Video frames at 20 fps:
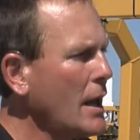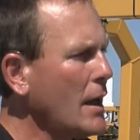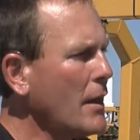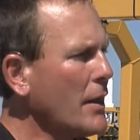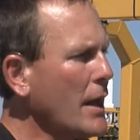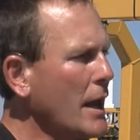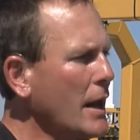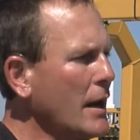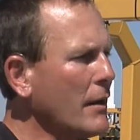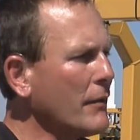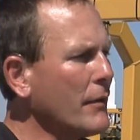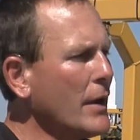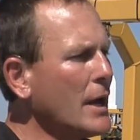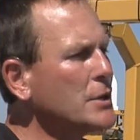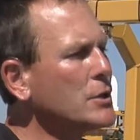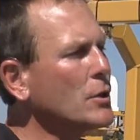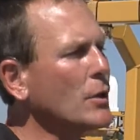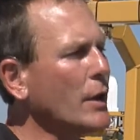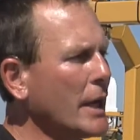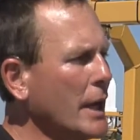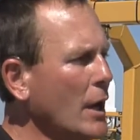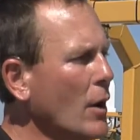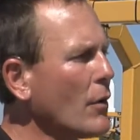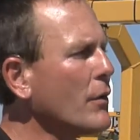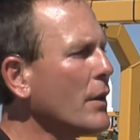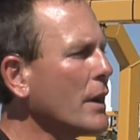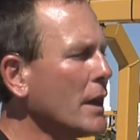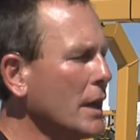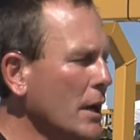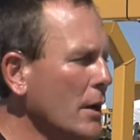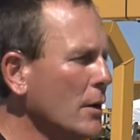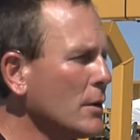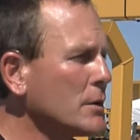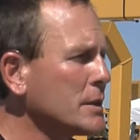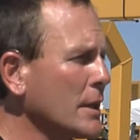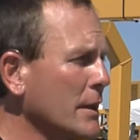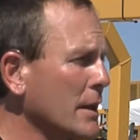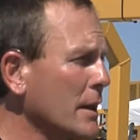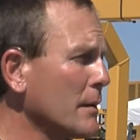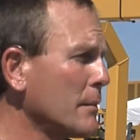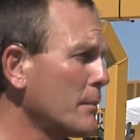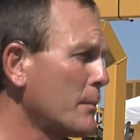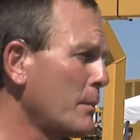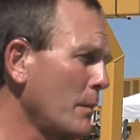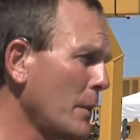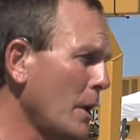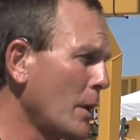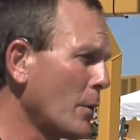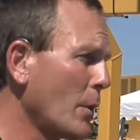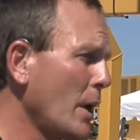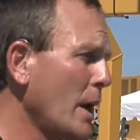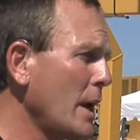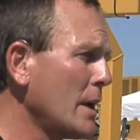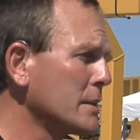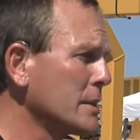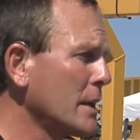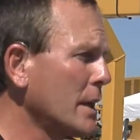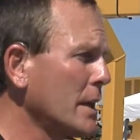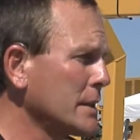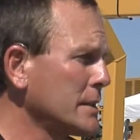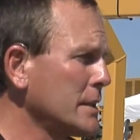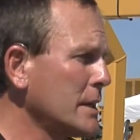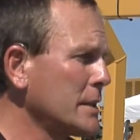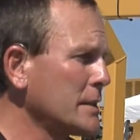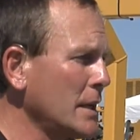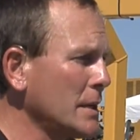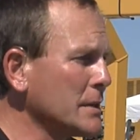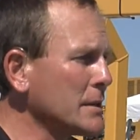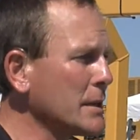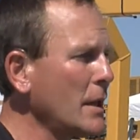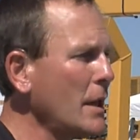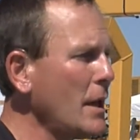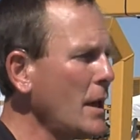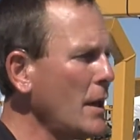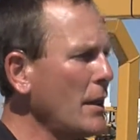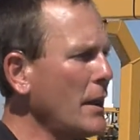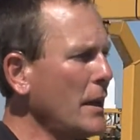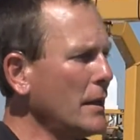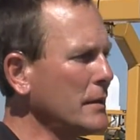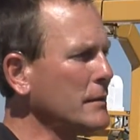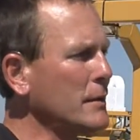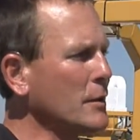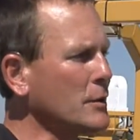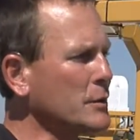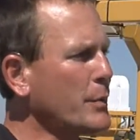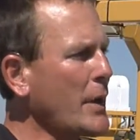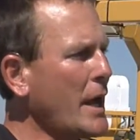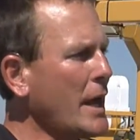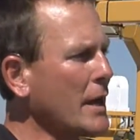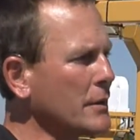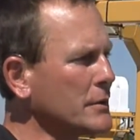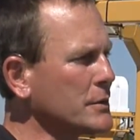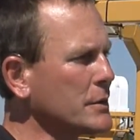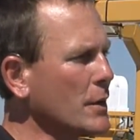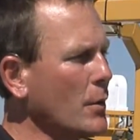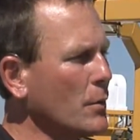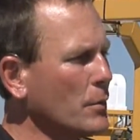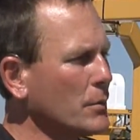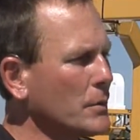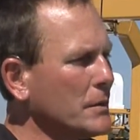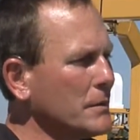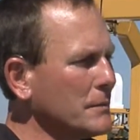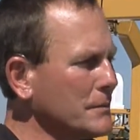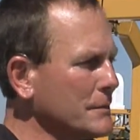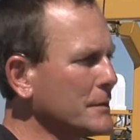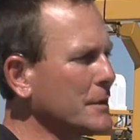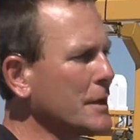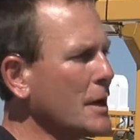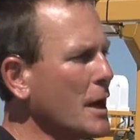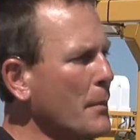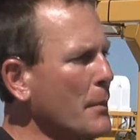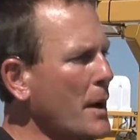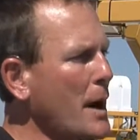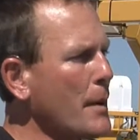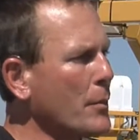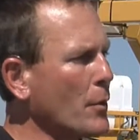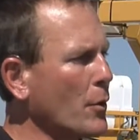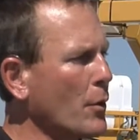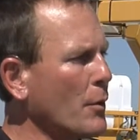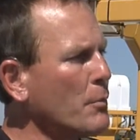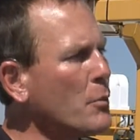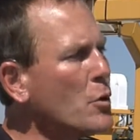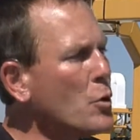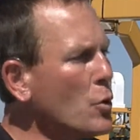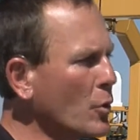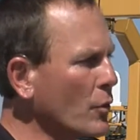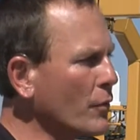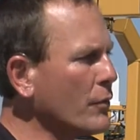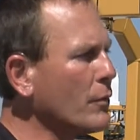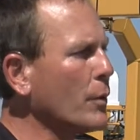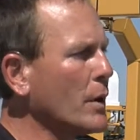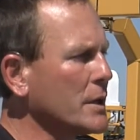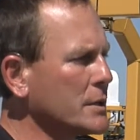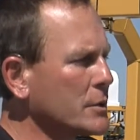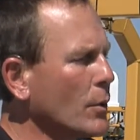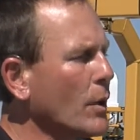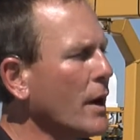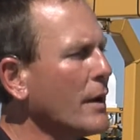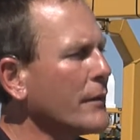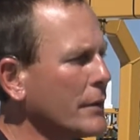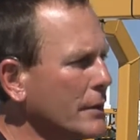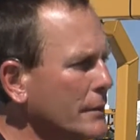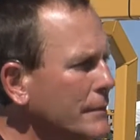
that eventually over the years that the array is in existence, those panels don't come up or move whatsoever.